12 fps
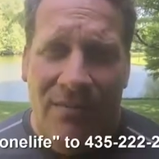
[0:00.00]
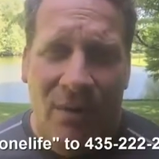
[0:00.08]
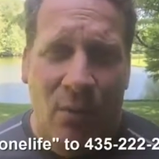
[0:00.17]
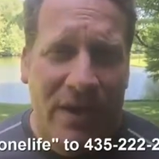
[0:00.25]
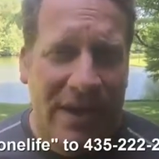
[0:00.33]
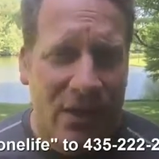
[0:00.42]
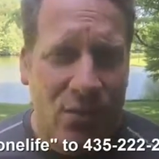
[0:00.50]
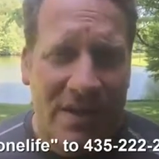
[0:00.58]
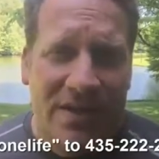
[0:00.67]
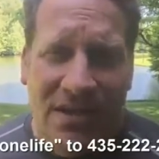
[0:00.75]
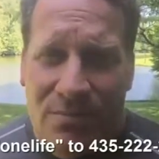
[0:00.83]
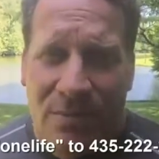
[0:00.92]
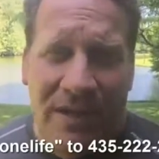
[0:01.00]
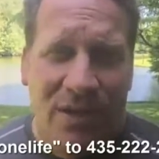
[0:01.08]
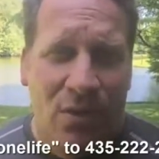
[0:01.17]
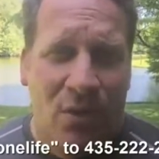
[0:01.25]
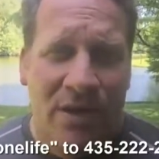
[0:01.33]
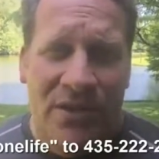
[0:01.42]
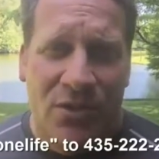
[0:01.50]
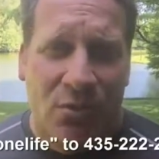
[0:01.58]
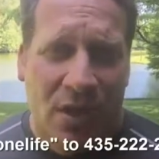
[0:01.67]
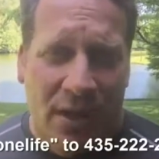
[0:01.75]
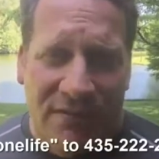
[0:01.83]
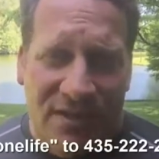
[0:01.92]
we got twice as many coins.
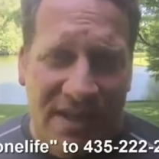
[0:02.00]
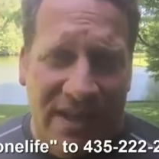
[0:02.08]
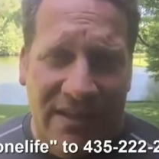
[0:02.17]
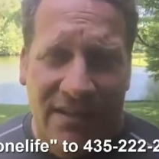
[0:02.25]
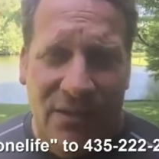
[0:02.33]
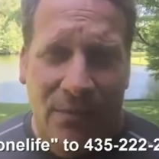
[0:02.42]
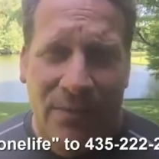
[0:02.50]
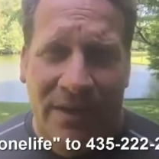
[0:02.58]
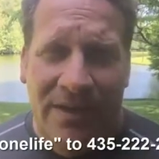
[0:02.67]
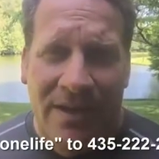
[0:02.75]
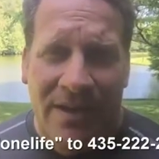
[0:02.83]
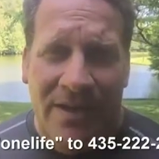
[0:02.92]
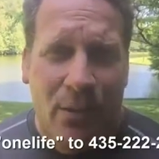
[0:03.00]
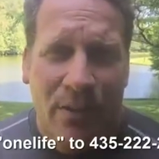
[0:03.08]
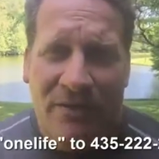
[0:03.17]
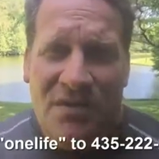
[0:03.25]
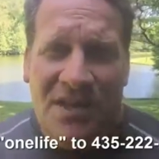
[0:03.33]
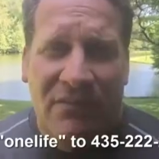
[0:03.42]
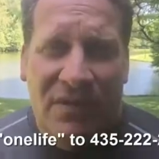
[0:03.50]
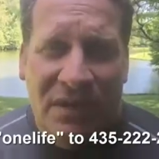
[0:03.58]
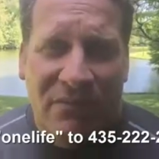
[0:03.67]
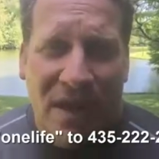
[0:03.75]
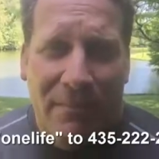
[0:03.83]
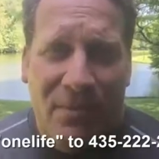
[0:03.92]
We're offset a little bit. You know, we have
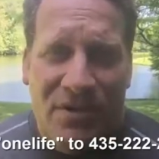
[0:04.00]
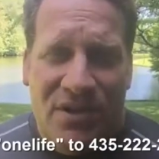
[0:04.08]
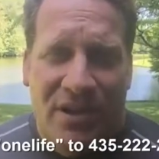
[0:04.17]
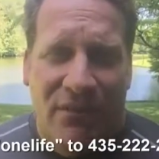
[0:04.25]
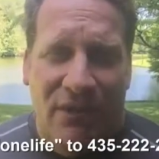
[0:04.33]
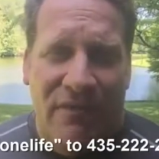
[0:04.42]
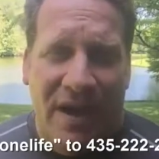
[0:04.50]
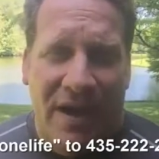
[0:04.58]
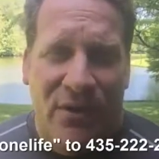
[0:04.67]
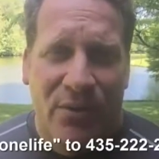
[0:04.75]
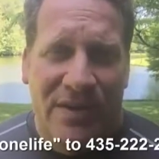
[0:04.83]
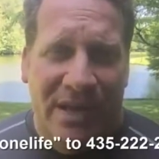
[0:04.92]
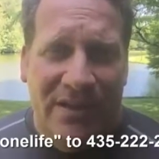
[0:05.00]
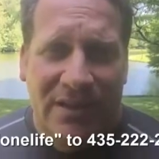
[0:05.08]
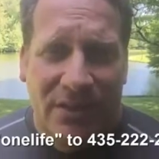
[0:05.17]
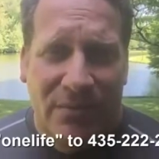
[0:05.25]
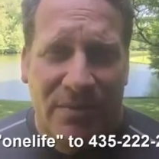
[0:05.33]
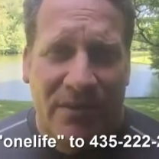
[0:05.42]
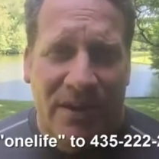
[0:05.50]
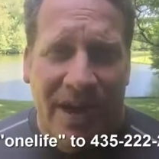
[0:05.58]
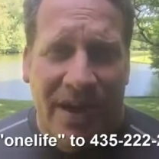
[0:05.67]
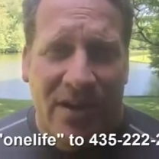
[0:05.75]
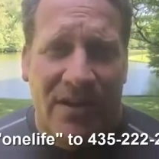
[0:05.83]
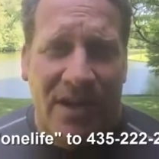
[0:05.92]
75% of our value. We take a little bit of a
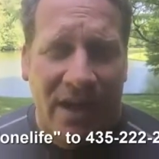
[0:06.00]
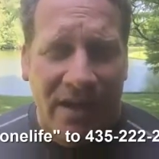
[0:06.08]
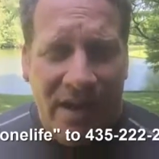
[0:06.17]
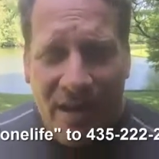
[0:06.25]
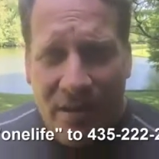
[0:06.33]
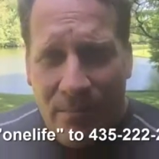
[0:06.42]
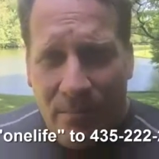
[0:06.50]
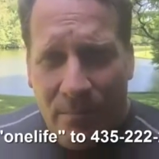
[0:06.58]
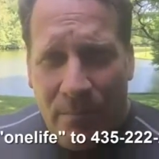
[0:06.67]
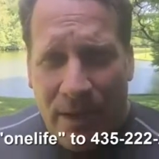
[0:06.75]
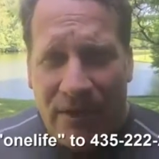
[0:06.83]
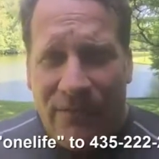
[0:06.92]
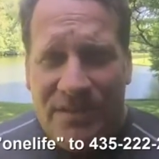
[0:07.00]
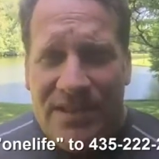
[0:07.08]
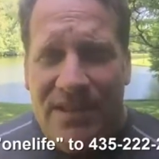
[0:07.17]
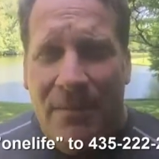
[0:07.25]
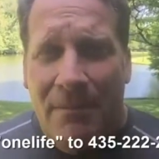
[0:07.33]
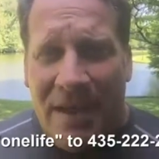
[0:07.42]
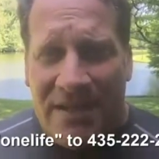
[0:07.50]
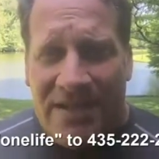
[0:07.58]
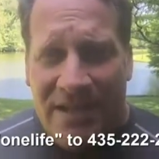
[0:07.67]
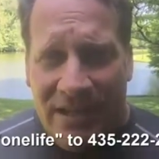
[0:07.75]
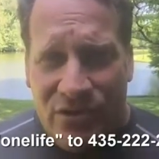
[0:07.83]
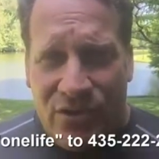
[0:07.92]
haircut. But if it's in the
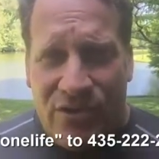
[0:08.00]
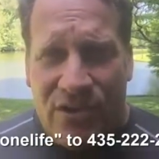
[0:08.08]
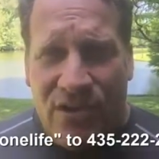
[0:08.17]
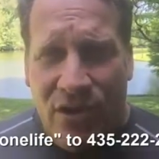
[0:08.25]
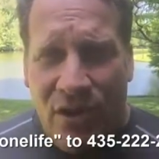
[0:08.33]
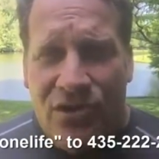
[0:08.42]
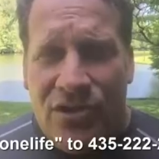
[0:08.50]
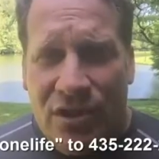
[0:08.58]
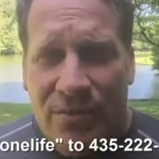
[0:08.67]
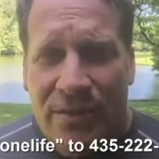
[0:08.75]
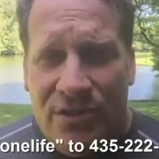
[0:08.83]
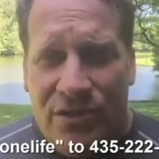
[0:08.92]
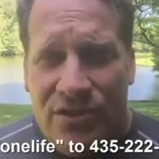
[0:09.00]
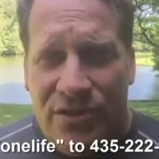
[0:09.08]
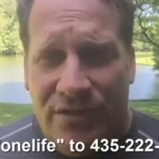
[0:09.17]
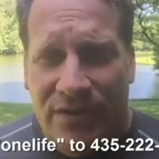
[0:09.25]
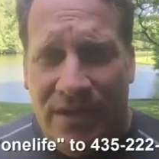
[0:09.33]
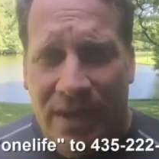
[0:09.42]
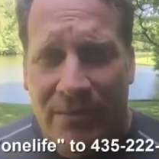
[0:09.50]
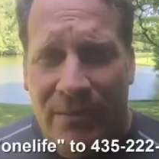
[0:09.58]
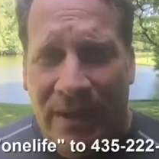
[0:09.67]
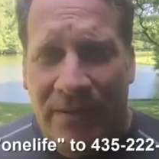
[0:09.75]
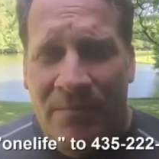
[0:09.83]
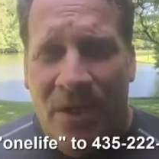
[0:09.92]
best interest, long-term interest of the
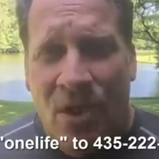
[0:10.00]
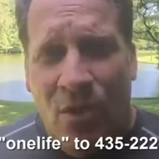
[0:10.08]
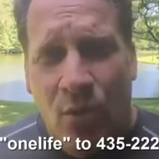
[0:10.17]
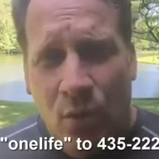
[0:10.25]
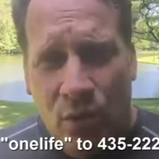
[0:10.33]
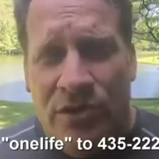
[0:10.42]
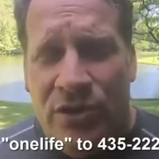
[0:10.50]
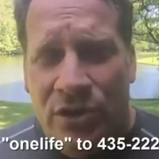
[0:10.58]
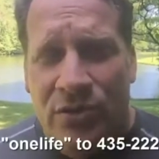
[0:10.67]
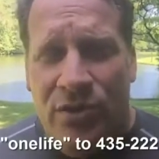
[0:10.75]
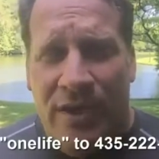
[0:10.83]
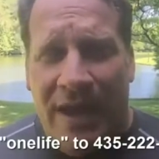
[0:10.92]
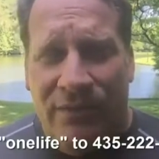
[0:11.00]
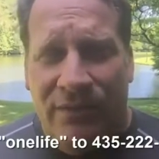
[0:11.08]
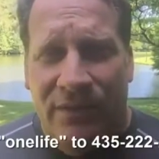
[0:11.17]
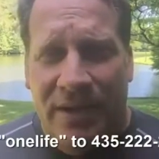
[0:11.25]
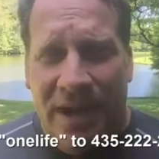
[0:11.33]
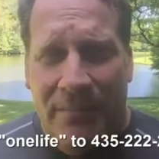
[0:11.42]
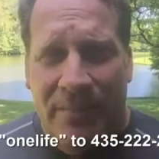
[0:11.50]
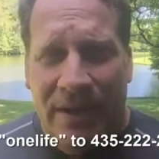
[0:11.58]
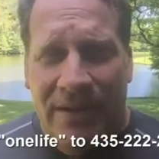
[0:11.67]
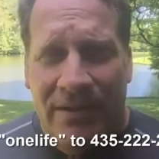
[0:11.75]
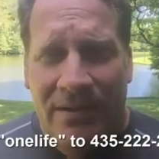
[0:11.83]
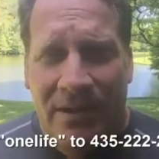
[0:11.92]
company, wouldn't you do that for the
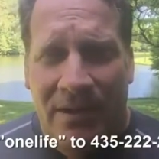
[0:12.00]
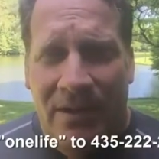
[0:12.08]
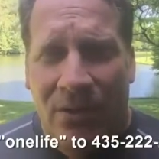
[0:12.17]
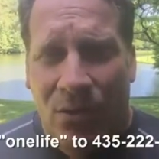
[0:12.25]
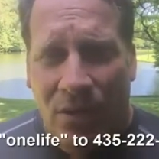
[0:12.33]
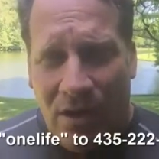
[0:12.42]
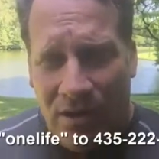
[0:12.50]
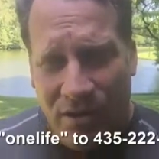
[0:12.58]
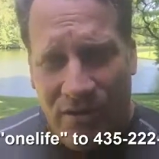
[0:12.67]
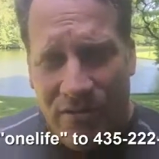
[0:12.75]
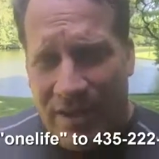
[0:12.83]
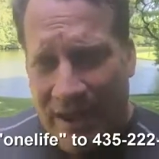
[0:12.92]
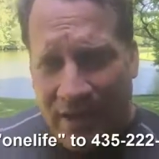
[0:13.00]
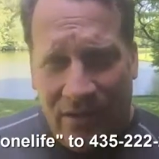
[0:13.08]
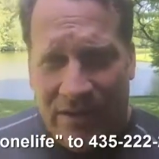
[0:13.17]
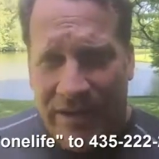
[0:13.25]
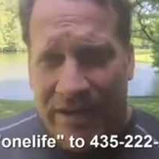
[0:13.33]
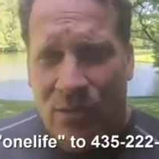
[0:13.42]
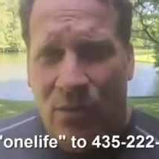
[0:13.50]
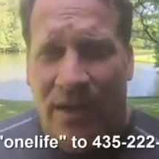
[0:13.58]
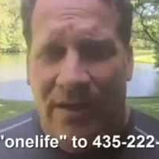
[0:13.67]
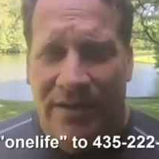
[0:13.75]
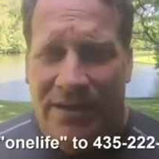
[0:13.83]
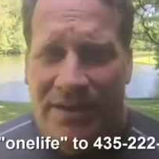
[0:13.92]
company? Or are you that greedy
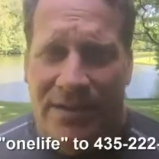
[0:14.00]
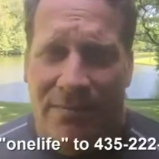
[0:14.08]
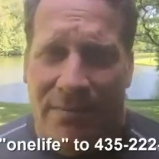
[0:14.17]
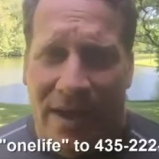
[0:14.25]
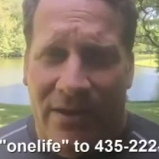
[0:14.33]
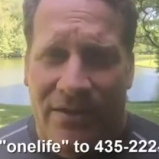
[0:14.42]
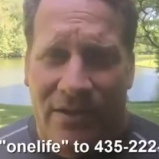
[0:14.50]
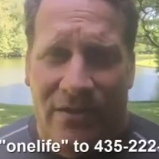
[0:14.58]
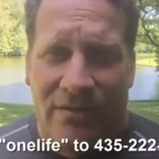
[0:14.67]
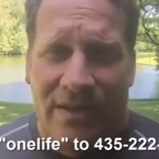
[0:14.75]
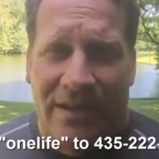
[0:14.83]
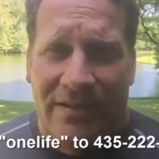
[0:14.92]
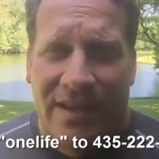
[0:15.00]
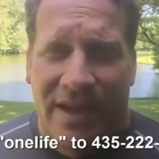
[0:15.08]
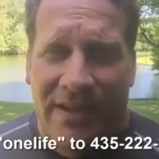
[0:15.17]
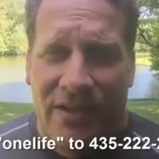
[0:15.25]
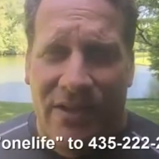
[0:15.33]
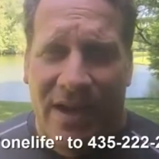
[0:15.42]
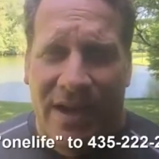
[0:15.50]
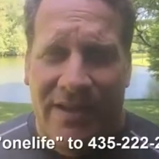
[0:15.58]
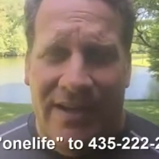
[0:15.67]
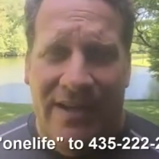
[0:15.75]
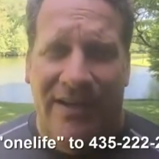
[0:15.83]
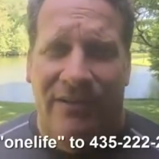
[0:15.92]
where it doesn't matter to you that you're not
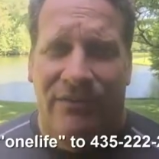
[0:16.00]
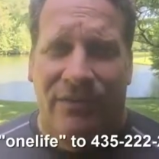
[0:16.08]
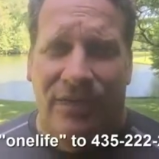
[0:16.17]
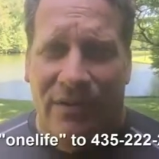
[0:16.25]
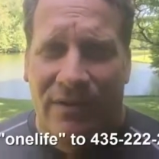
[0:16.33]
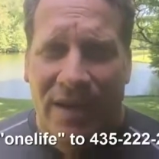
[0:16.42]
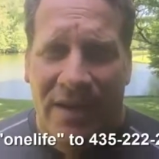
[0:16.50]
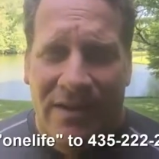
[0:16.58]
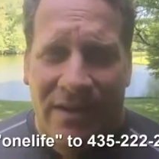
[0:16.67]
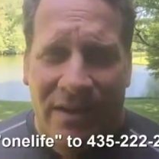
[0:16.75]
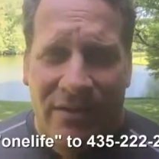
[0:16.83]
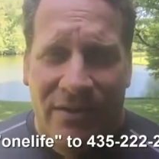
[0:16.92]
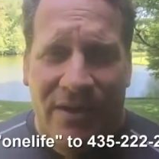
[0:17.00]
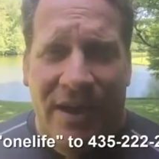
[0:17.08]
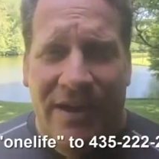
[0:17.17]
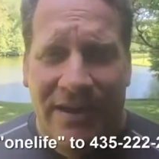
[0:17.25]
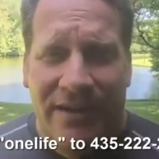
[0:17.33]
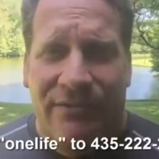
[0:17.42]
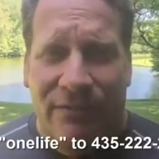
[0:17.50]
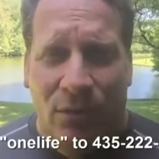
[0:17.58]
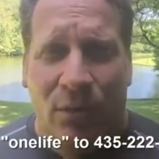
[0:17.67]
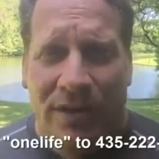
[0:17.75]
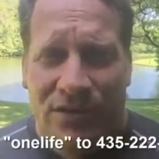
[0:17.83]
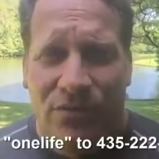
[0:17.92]
in it for, you know, you're not in it for
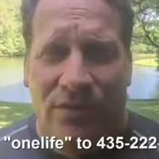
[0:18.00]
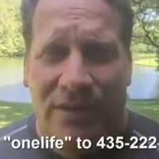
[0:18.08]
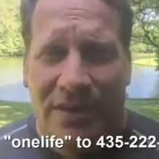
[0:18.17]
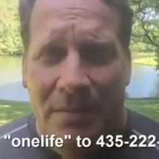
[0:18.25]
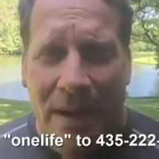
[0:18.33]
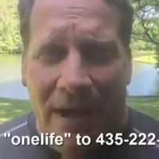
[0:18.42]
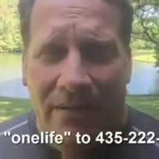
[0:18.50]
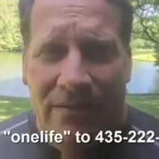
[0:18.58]
what it's really about.